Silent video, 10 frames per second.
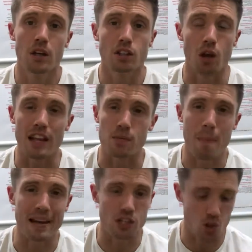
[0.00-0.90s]
So let's
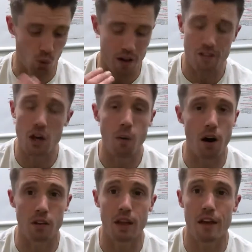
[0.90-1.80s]
make sure, if you
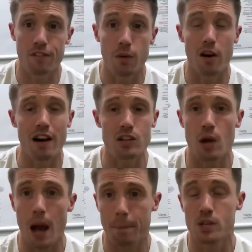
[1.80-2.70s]
are
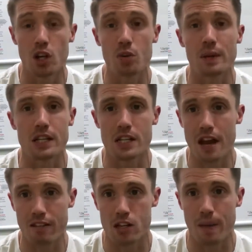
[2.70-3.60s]
absolutely
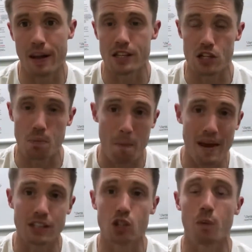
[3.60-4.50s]
serious about this, just
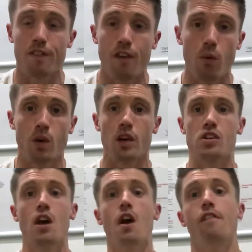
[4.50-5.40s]
make sure we
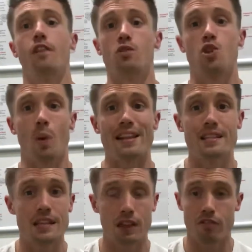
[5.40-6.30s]
focus for those
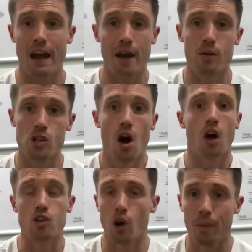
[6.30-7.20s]
23 hours
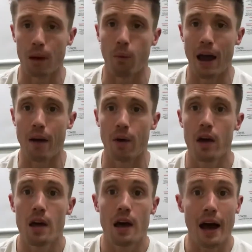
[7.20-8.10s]
on top of that 1
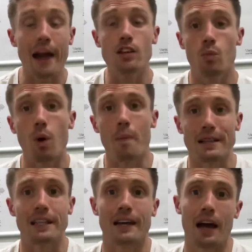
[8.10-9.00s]
hour, and you will
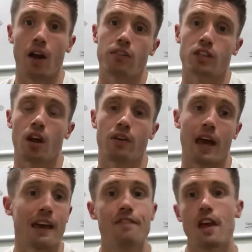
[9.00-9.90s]
maintain that lifestyle,
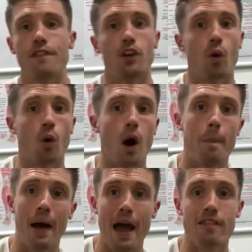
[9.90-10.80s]
okay? Even if you're
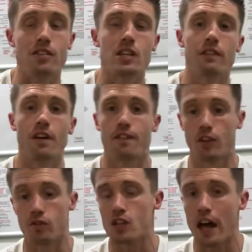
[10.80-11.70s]
a parent, even
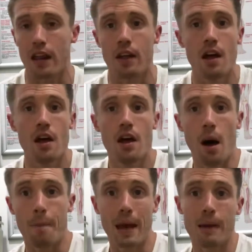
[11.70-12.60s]
if you've just had
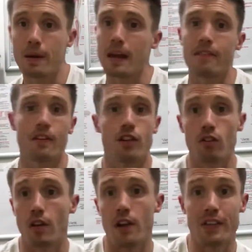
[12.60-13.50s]
a baby, even if
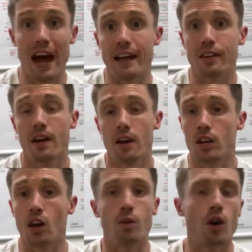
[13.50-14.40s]
you're a dad,
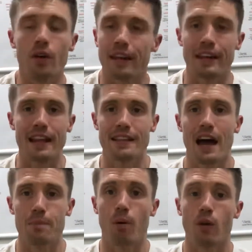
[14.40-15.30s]
you know, you're not gonna get that
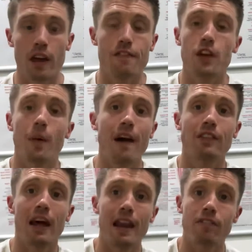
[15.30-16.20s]
dad bod if you
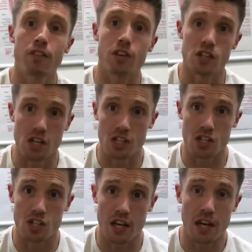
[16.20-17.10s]
have that level of
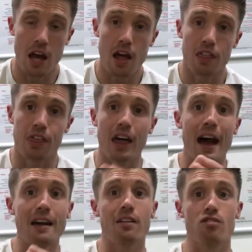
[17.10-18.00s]
consistency
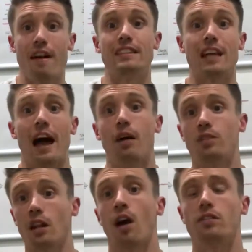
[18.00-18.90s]
that creates that
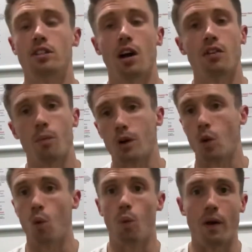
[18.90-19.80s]
healthy lifestyle that we
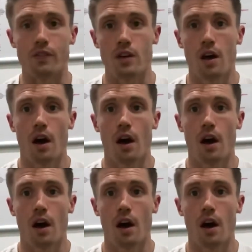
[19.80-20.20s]
all want.